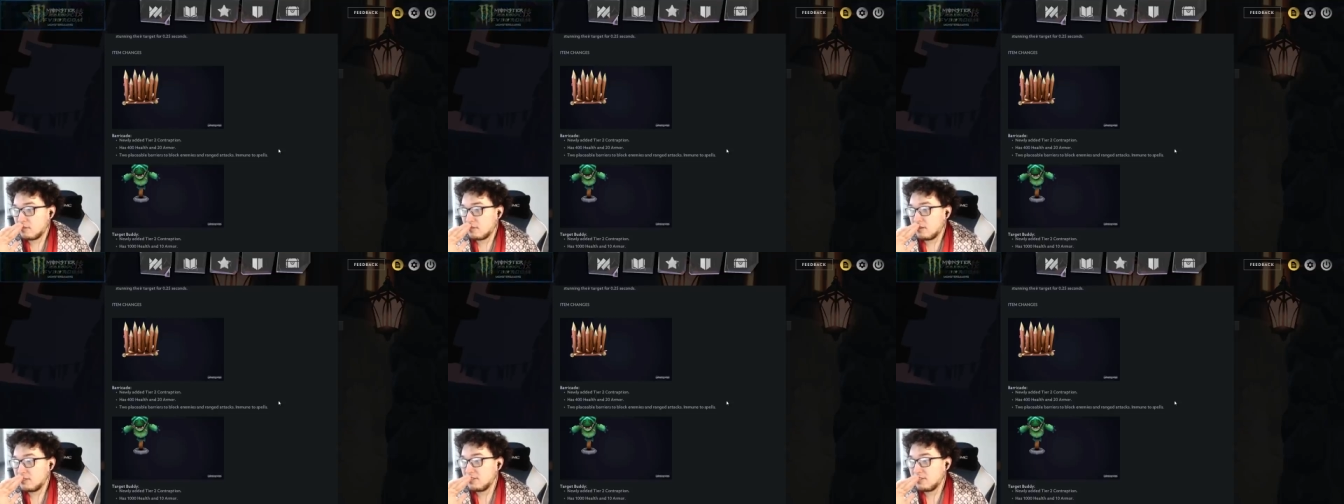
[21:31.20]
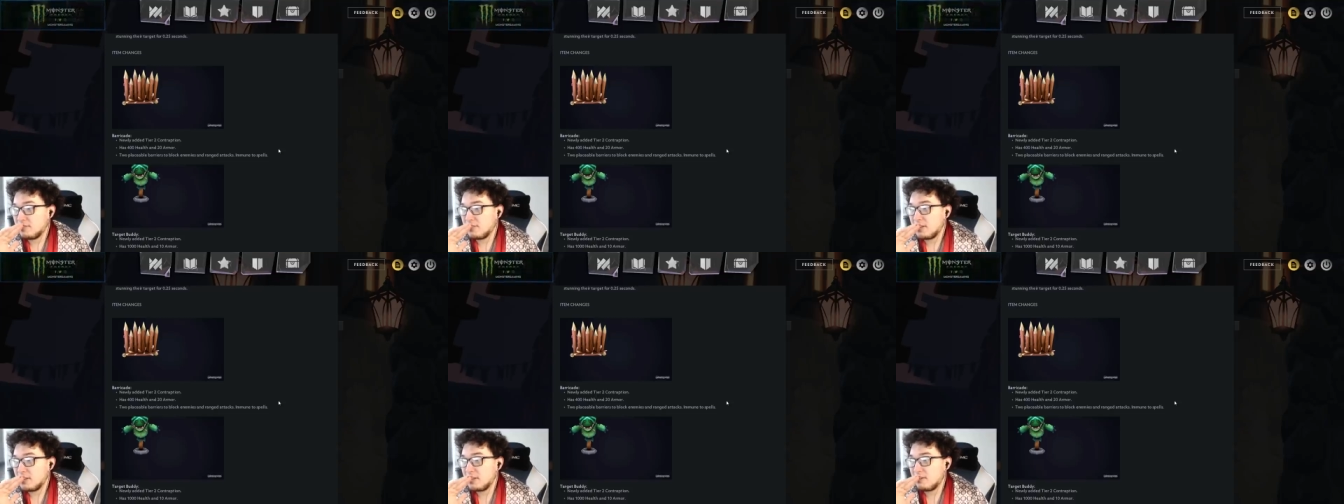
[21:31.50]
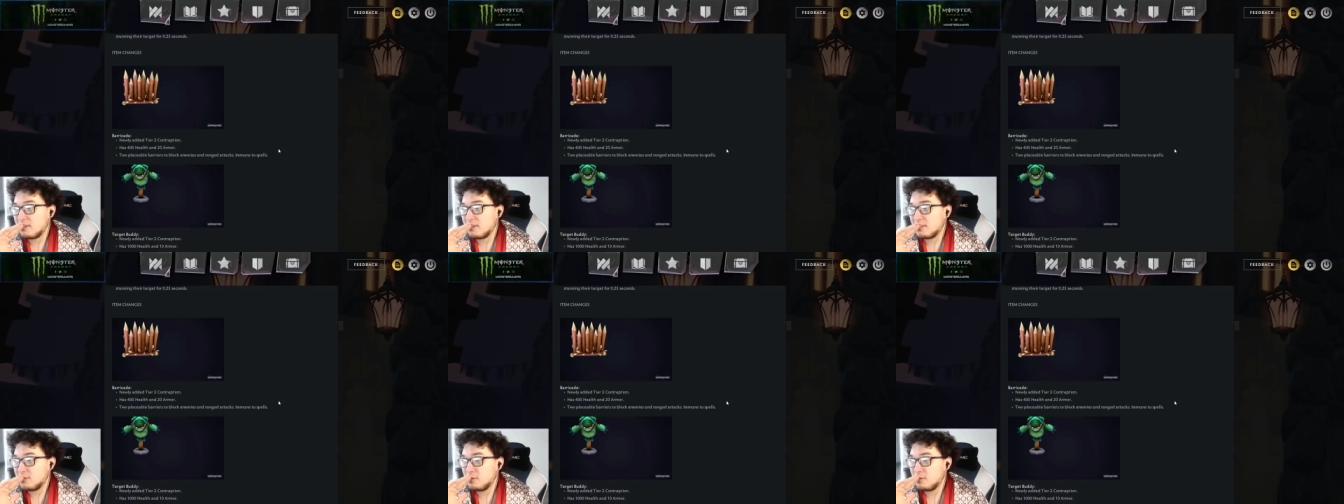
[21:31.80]
There's a
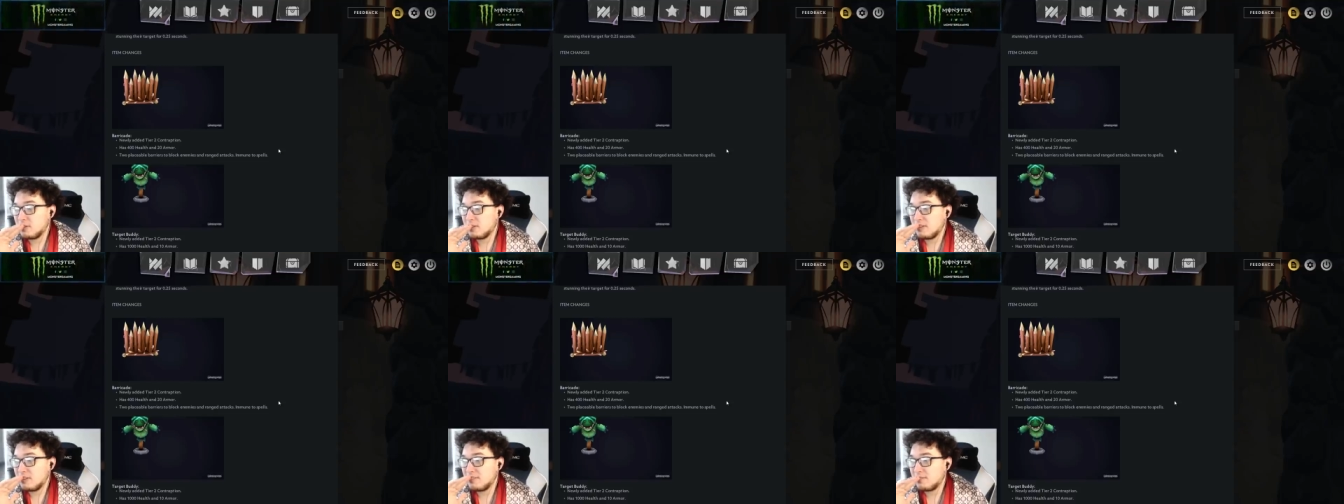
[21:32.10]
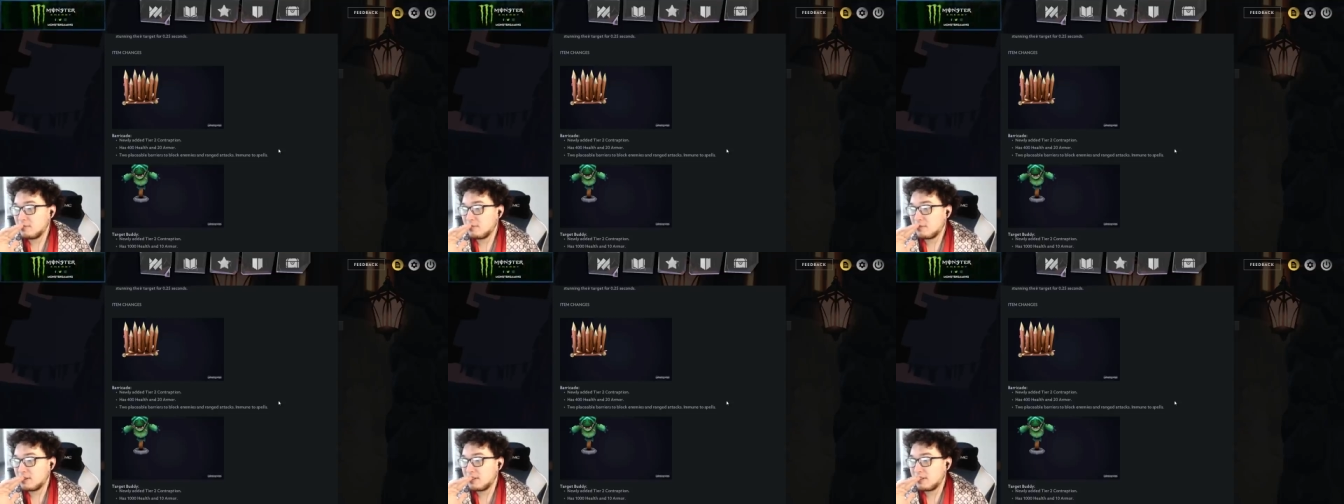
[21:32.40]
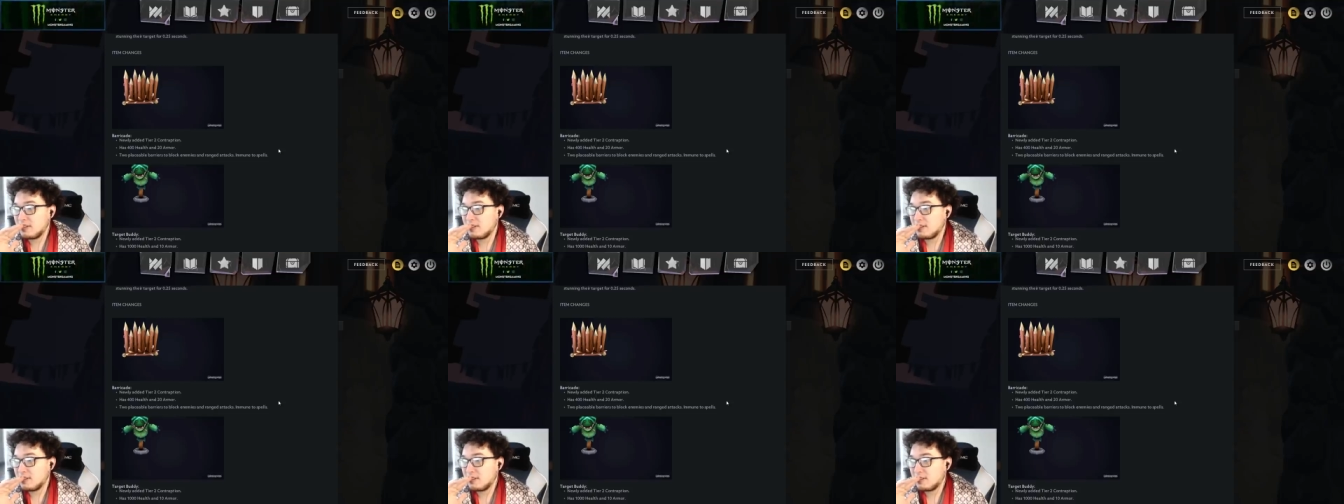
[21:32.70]
video on Twitter of it
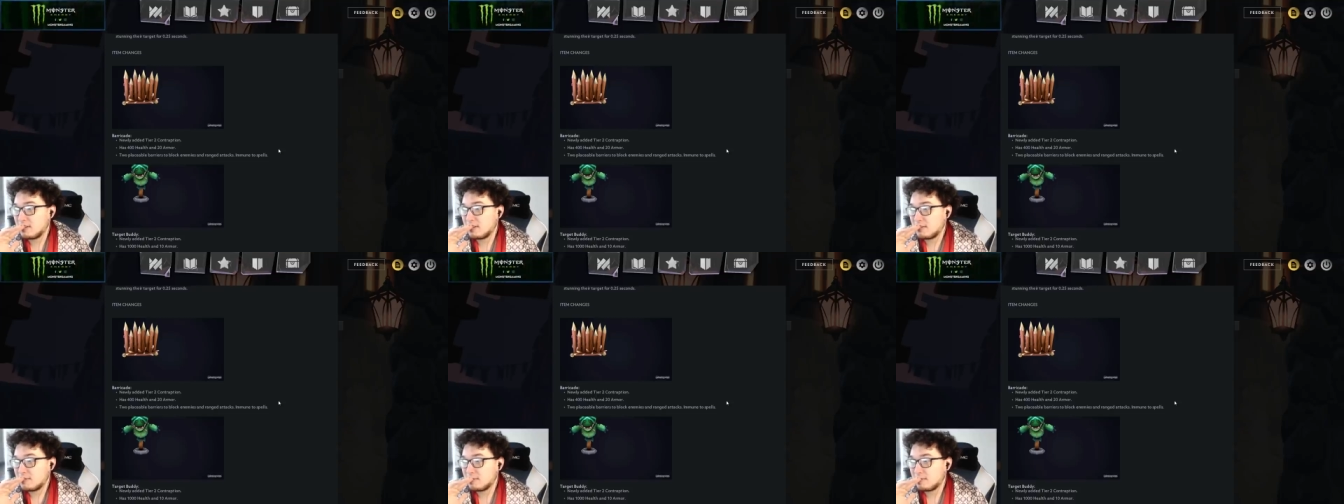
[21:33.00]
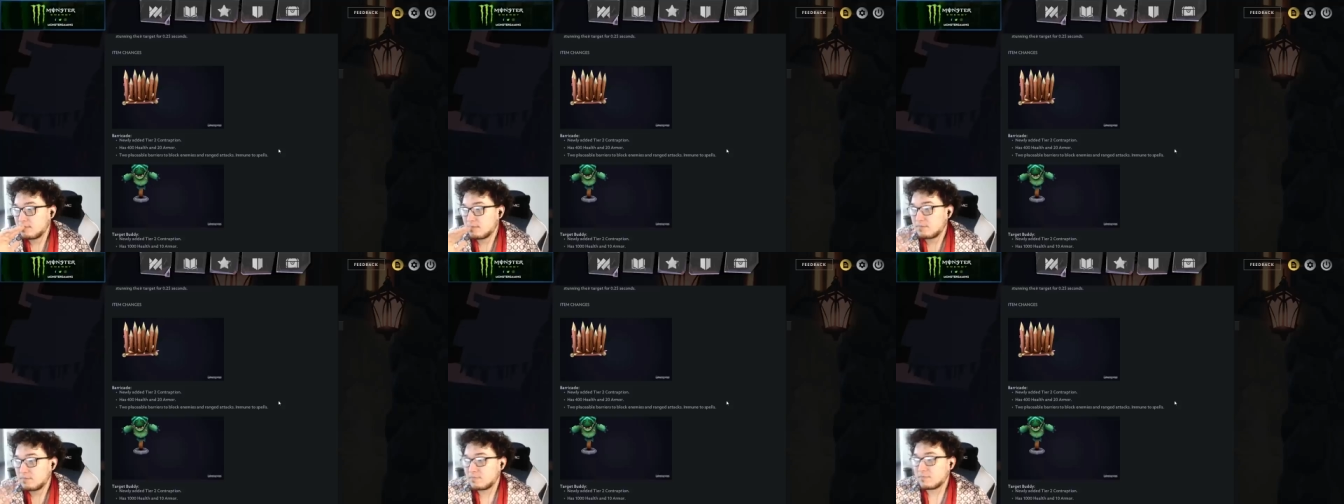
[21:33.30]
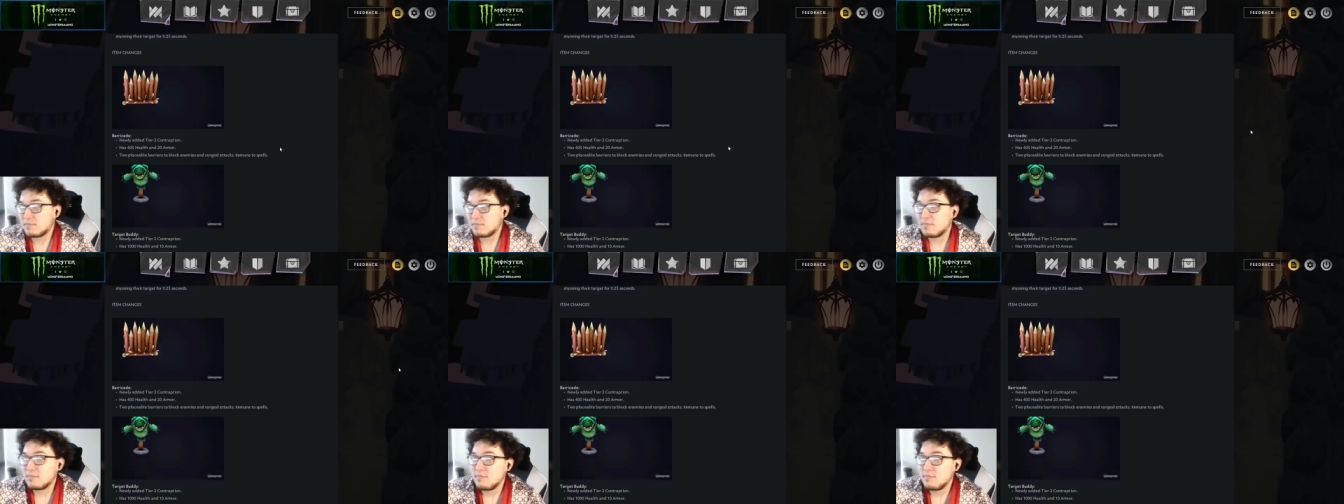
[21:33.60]
working.
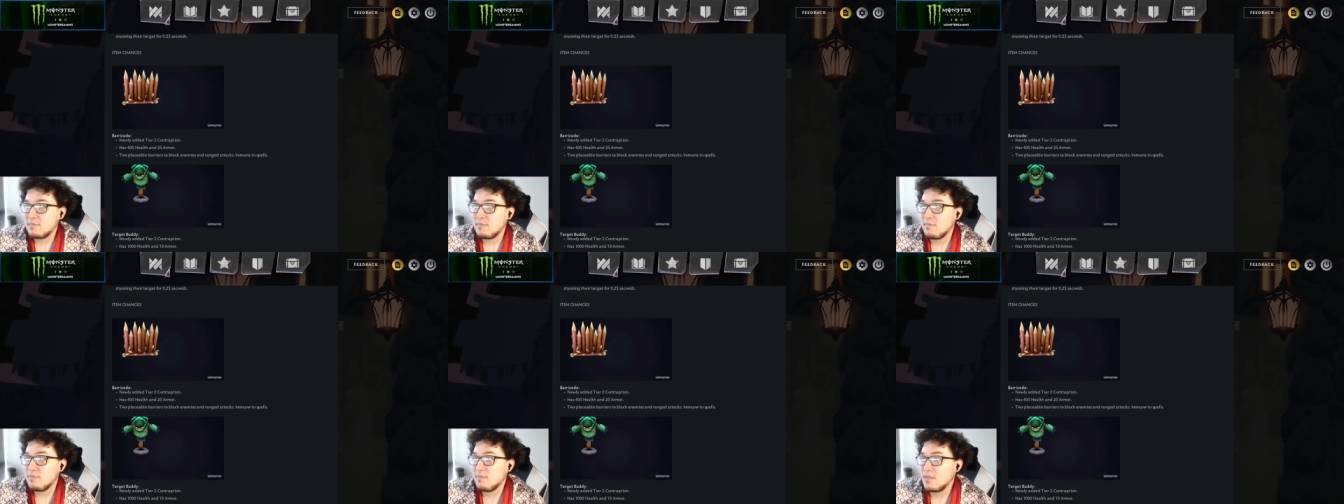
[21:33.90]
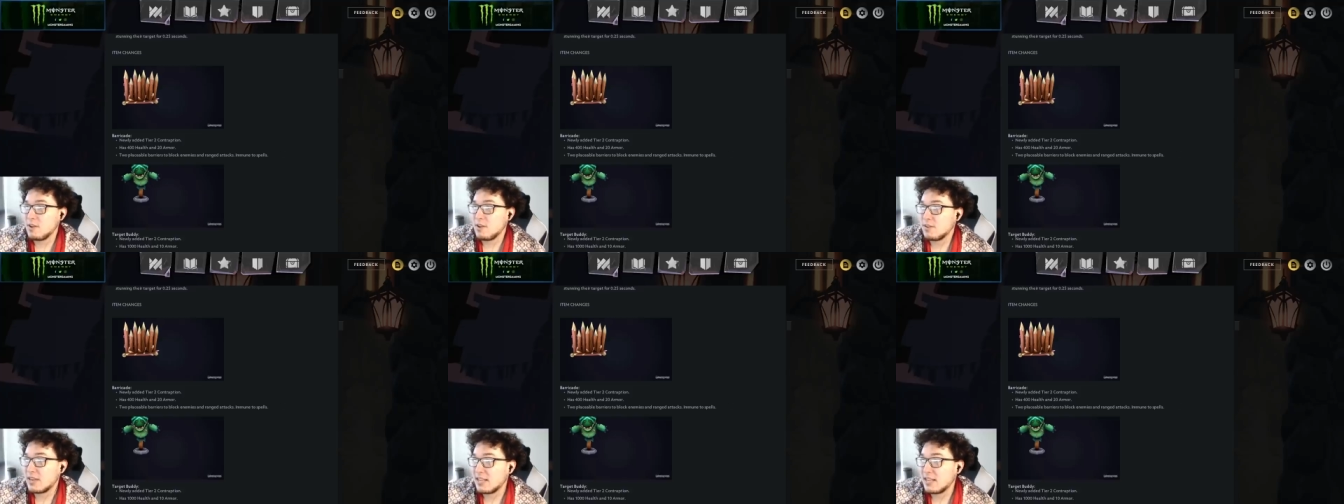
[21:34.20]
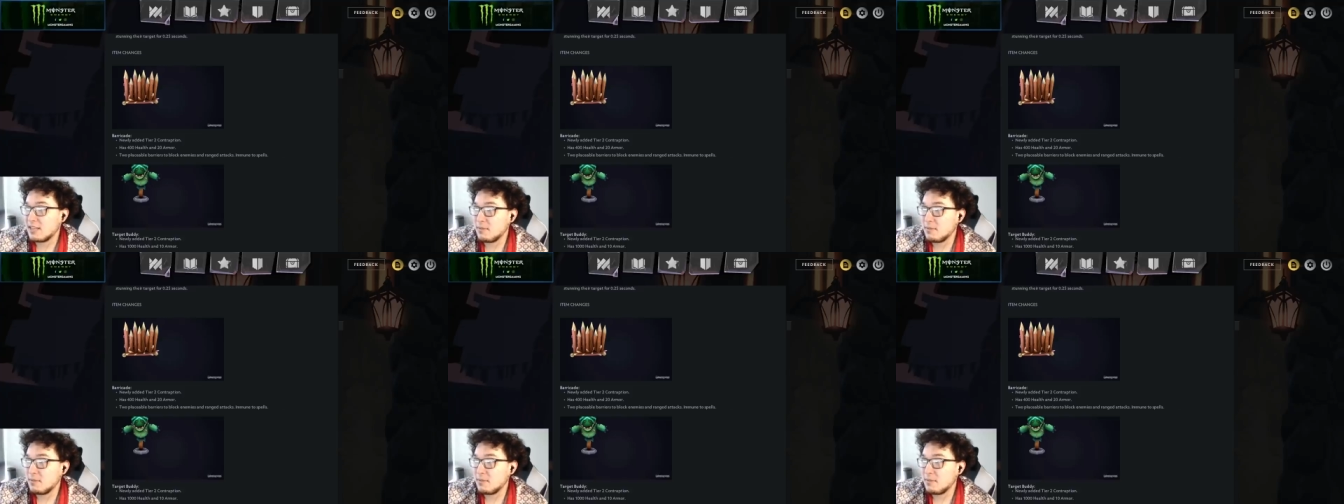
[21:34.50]
Okay,